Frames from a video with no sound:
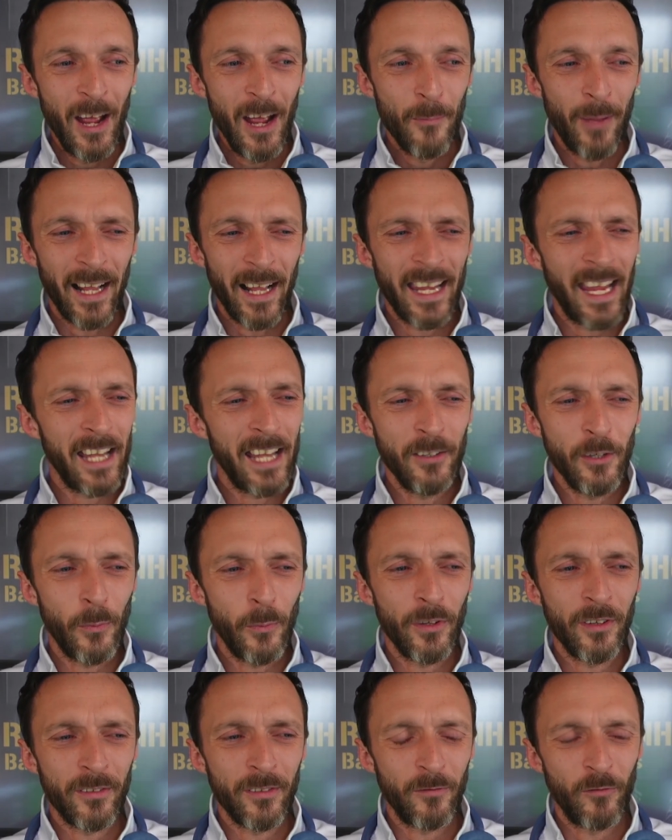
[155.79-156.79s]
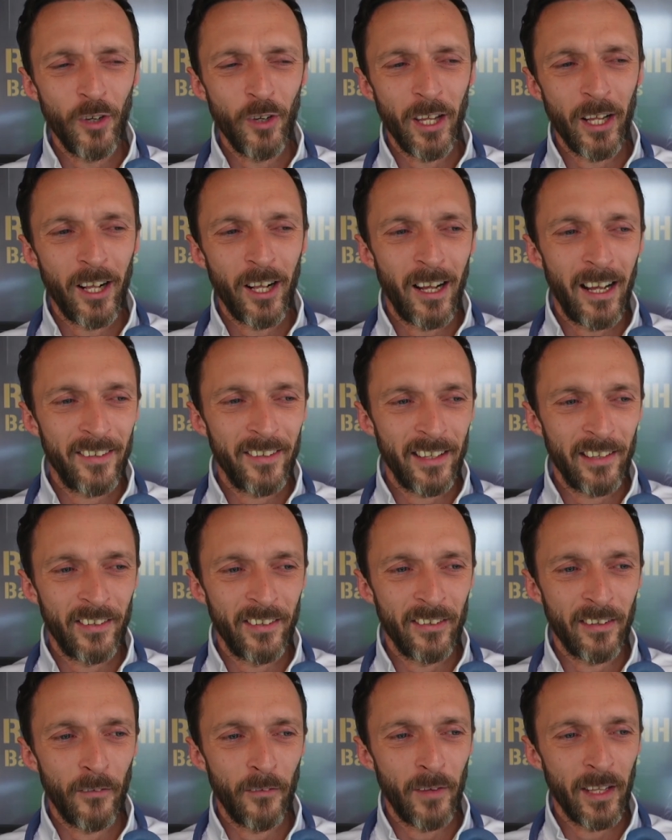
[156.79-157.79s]
But again, you wouldn't really class this
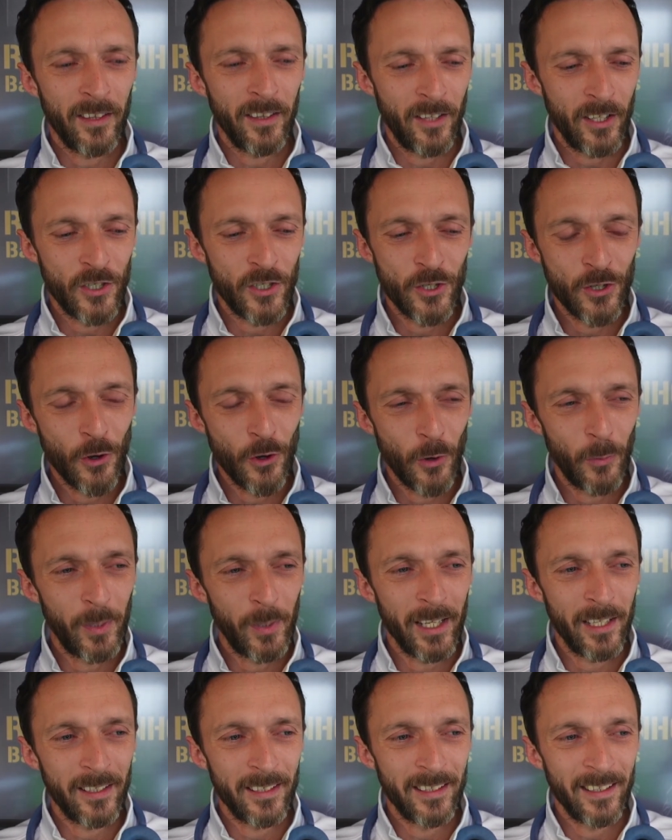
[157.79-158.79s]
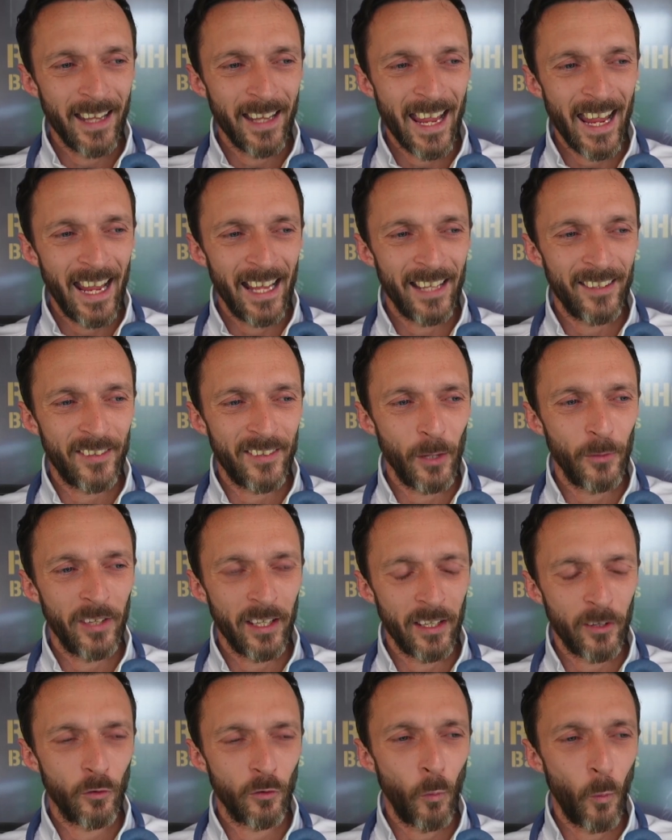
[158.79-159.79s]
as a vintage European
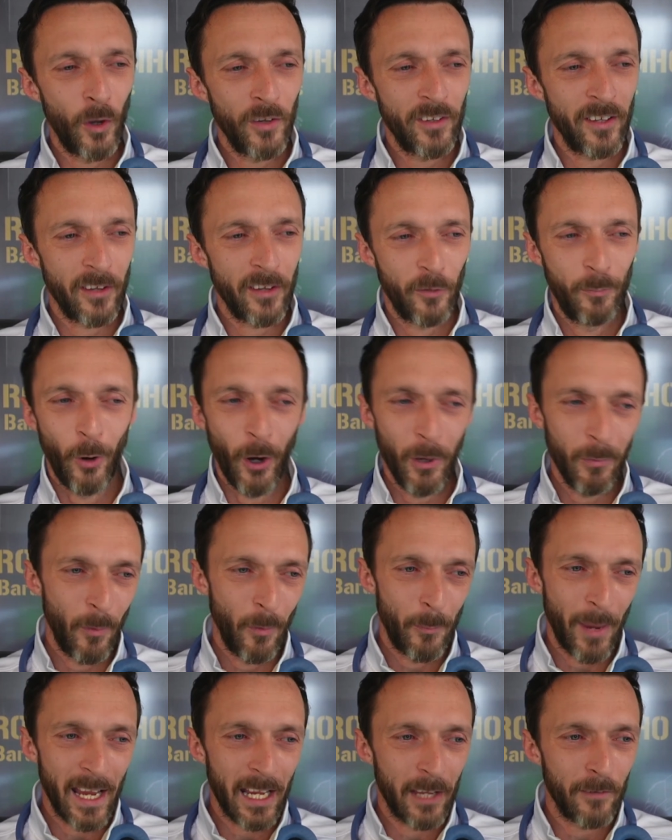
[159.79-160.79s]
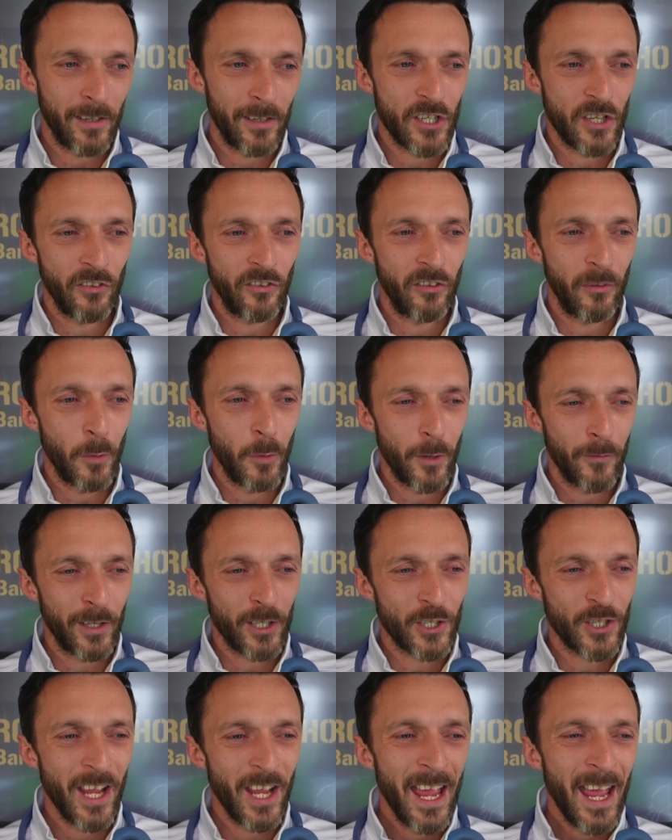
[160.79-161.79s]
Celtic squad at this point, with Benkovic and
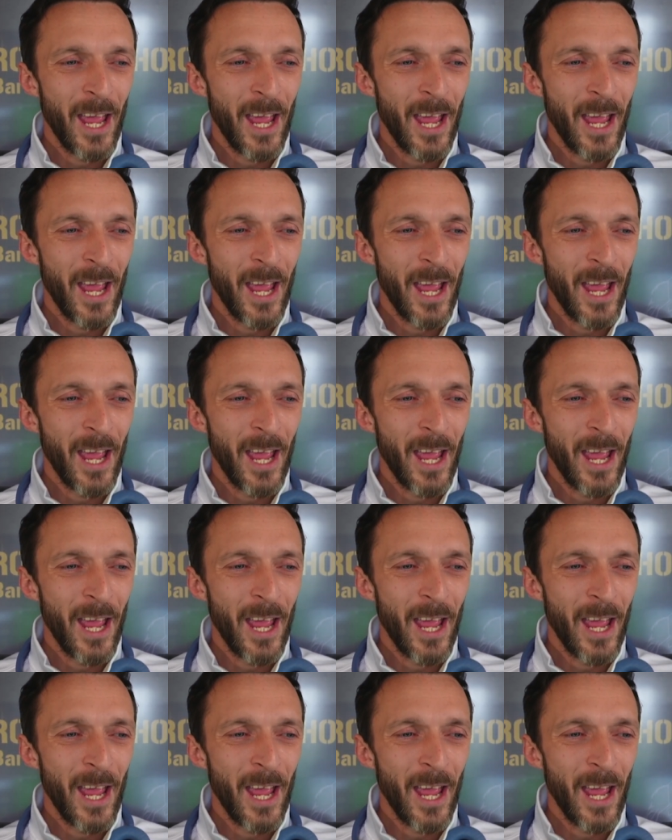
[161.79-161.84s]
Simunovic